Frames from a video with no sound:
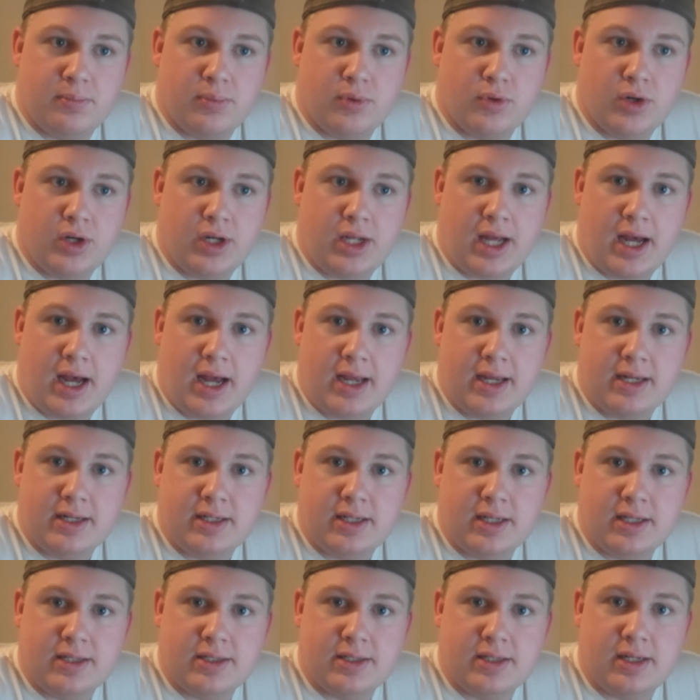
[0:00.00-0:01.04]
pretty high
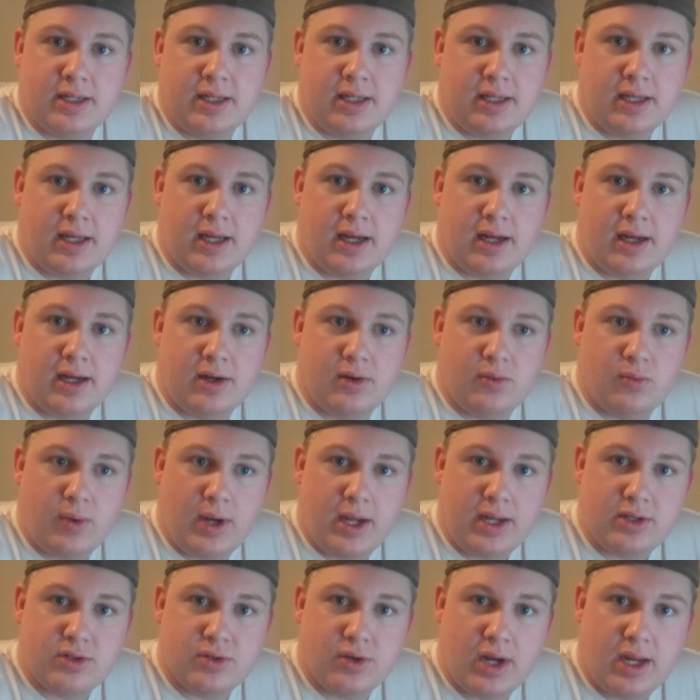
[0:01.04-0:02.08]
intensity
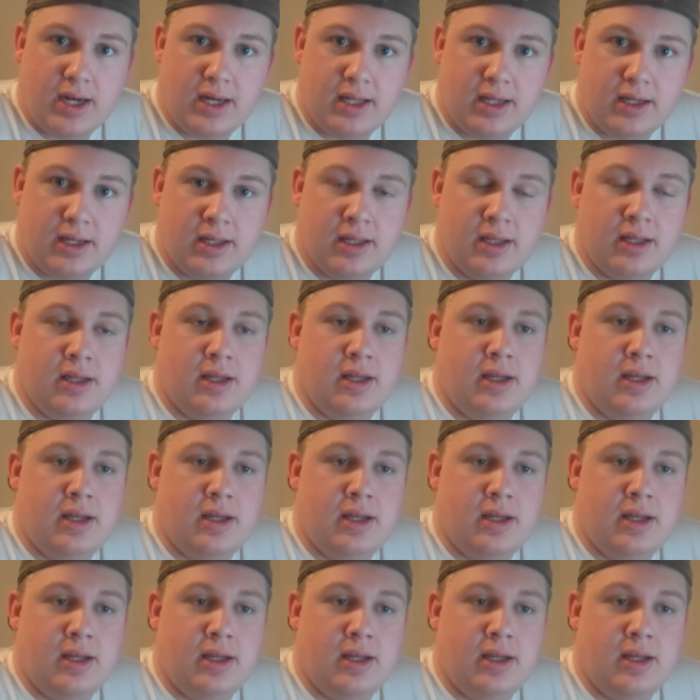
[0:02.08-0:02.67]
weight training.